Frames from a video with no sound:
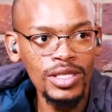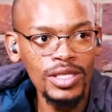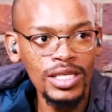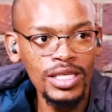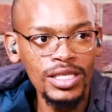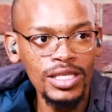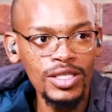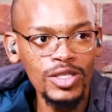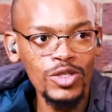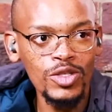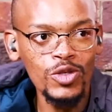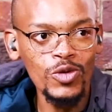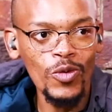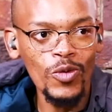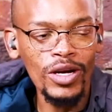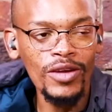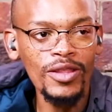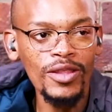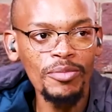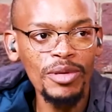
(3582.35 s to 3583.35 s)
is
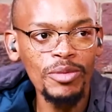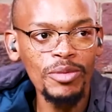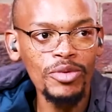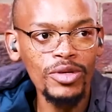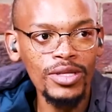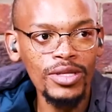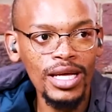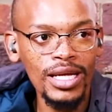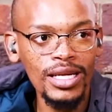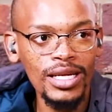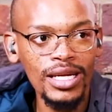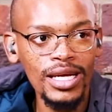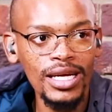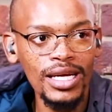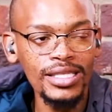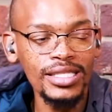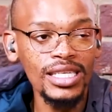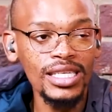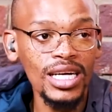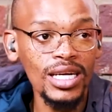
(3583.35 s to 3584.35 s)
one of the people that
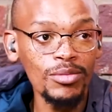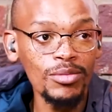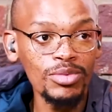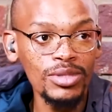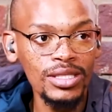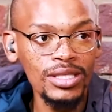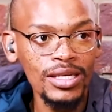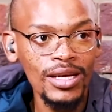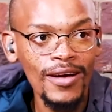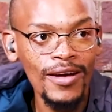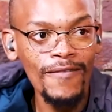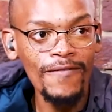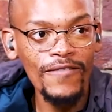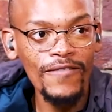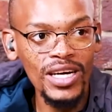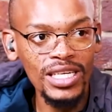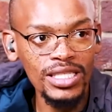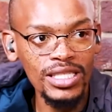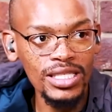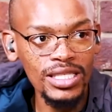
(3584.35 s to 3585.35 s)
has helped
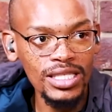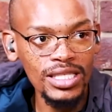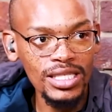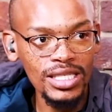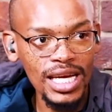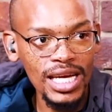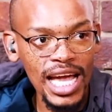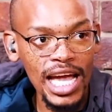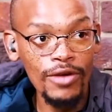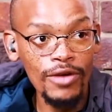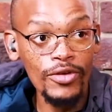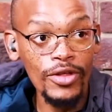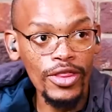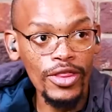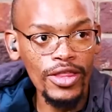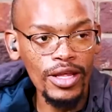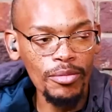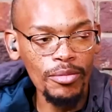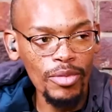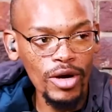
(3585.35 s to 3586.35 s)
fund
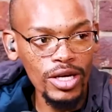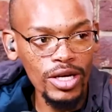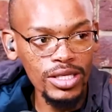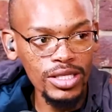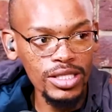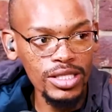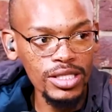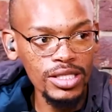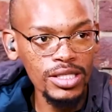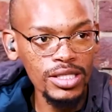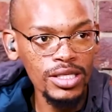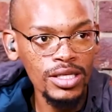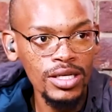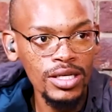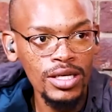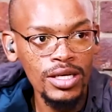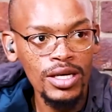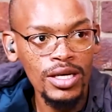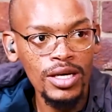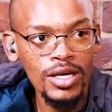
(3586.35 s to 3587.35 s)
Harith and Partners,
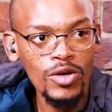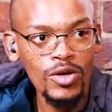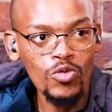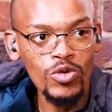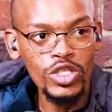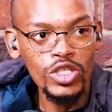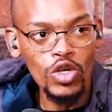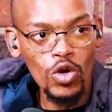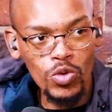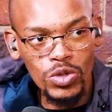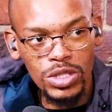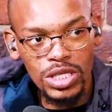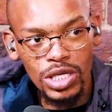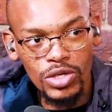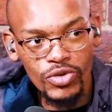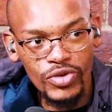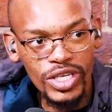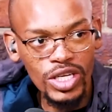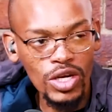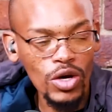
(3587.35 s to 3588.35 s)
which owns
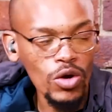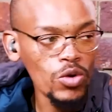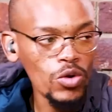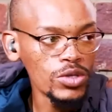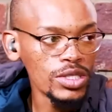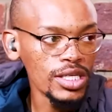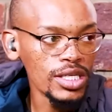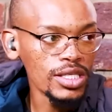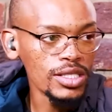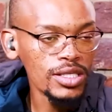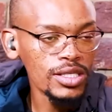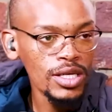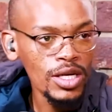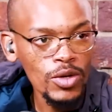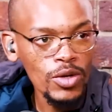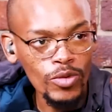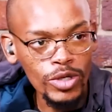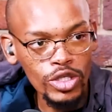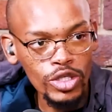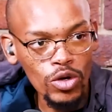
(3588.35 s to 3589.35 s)
Arena Holdings,
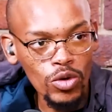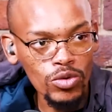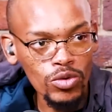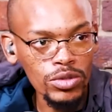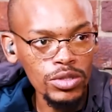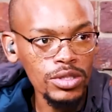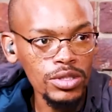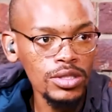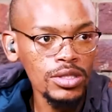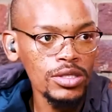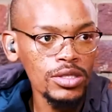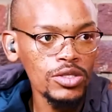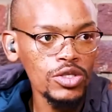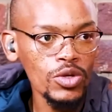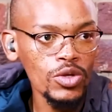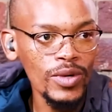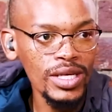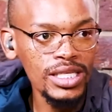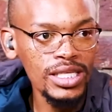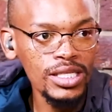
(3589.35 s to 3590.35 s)
which owns
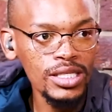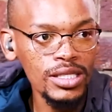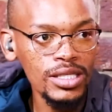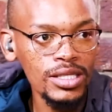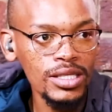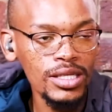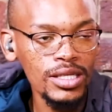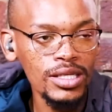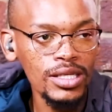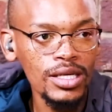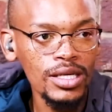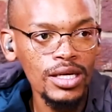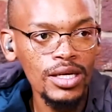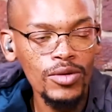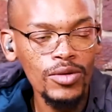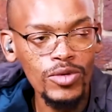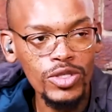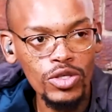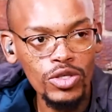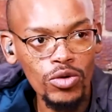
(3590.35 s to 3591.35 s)
Sowetan,
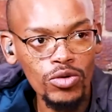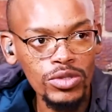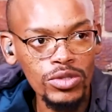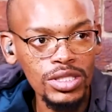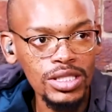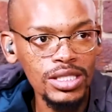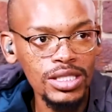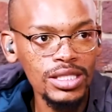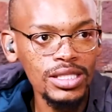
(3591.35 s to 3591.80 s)
which owns